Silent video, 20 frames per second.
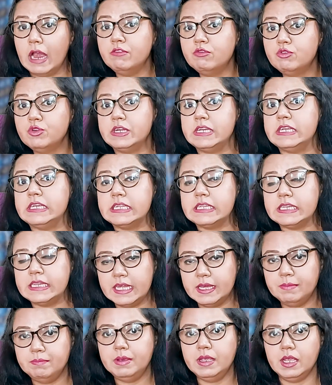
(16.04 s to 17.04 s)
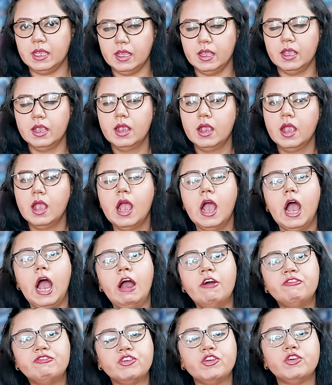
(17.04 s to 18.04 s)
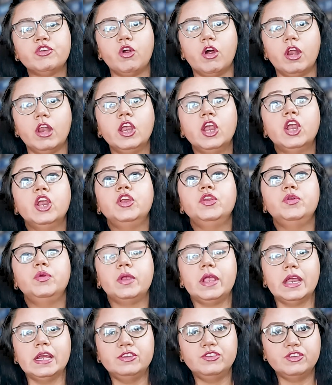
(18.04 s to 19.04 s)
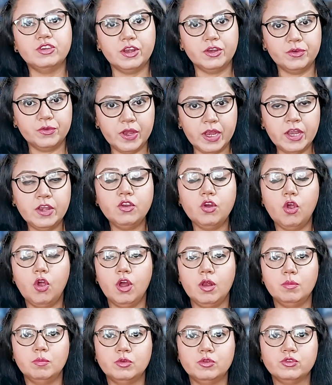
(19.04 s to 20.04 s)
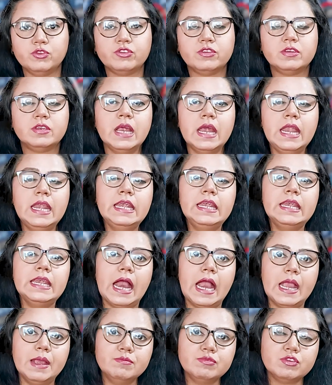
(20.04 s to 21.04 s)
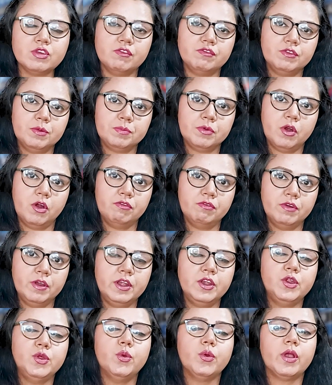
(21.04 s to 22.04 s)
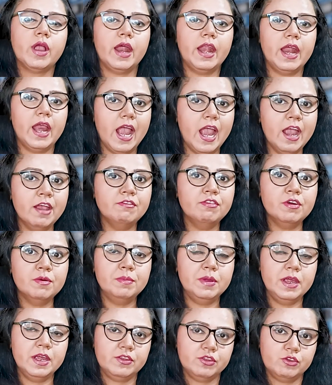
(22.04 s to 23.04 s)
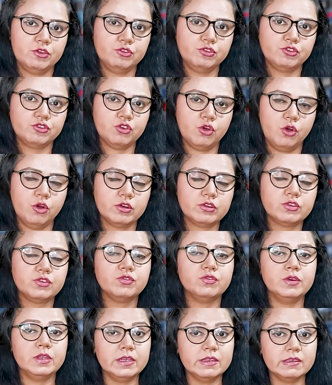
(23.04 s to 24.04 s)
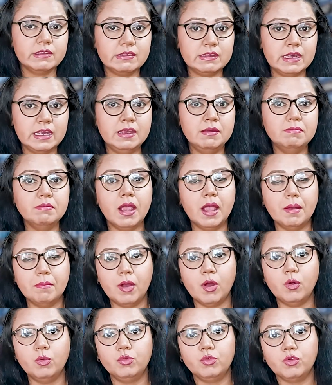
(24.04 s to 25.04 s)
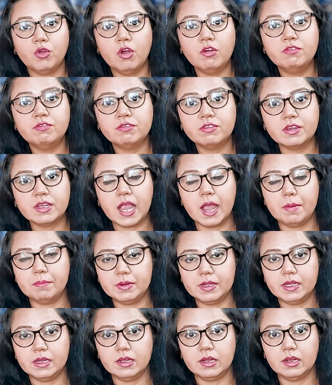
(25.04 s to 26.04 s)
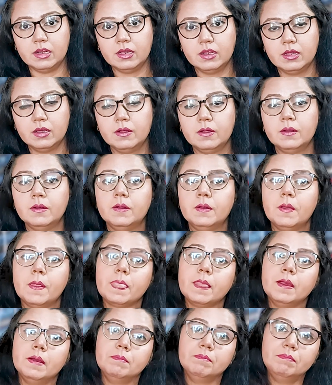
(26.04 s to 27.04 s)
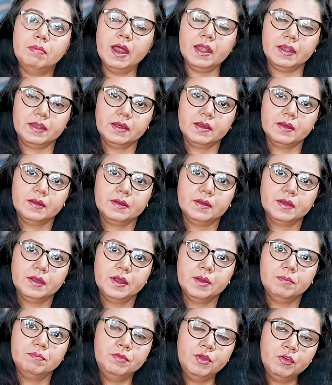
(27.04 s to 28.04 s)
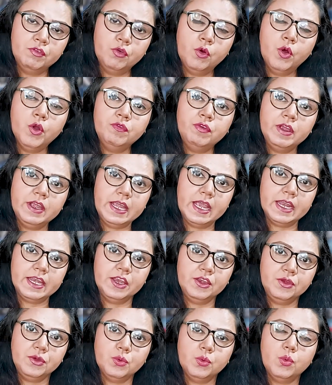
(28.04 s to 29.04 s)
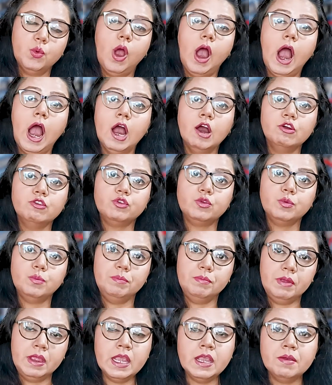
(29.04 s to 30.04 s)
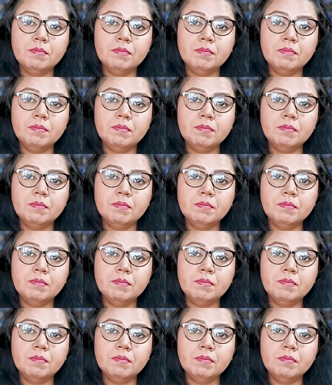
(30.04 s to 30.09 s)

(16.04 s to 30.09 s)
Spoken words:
wouldn't they be? After all, you can generate almost 10 times of the profit you can ever make through stocks with the same amount of capital. But before we get into how to make